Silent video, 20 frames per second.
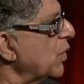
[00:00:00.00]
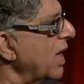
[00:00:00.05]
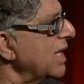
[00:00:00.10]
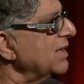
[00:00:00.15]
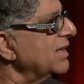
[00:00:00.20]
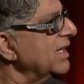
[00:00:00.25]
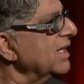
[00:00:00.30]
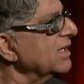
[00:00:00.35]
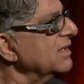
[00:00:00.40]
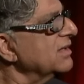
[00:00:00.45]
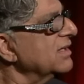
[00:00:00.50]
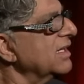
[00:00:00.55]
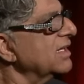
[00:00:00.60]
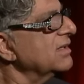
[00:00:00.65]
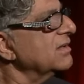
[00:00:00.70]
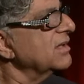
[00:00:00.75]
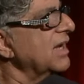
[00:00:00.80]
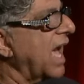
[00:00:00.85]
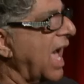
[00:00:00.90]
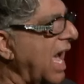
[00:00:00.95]
one thing that
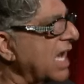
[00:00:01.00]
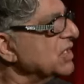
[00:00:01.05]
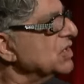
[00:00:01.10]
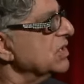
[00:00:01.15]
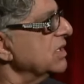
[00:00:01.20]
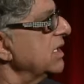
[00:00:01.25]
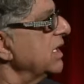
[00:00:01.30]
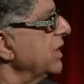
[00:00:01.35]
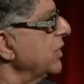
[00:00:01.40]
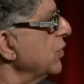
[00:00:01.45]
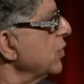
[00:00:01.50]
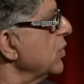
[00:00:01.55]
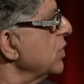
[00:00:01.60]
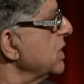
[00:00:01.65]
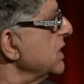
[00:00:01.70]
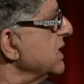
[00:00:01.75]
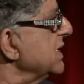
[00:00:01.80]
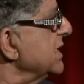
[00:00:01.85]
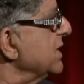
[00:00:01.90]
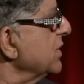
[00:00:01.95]
actually
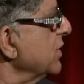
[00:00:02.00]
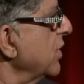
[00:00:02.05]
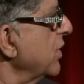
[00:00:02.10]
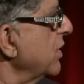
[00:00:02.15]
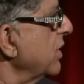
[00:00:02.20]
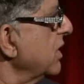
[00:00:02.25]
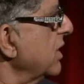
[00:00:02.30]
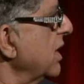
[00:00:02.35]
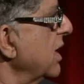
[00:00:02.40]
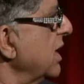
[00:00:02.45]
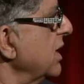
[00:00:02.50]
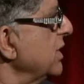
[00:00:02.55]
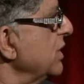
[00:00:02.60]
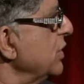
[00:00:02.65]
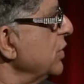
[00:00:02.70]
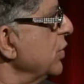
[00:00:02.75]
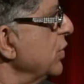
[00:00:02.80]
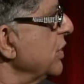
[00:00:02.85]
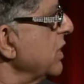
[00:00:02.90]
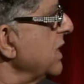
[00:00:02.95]
ruins your
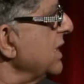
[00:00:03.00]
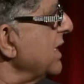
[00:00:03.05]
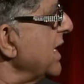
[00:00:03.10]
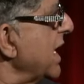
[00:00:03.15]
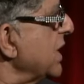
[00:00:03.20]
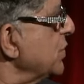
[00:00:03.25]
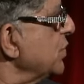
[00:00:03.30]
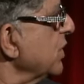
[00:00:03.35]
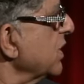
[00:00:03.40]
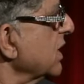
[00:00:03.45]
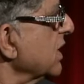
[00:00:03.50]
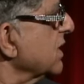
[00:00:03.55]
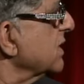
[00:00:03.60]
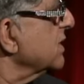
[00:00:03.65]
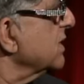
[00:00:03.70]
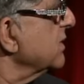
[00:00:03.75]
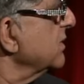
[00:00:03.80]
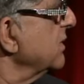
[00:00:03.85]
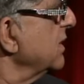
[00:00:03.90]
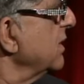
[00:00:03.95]
neural networks,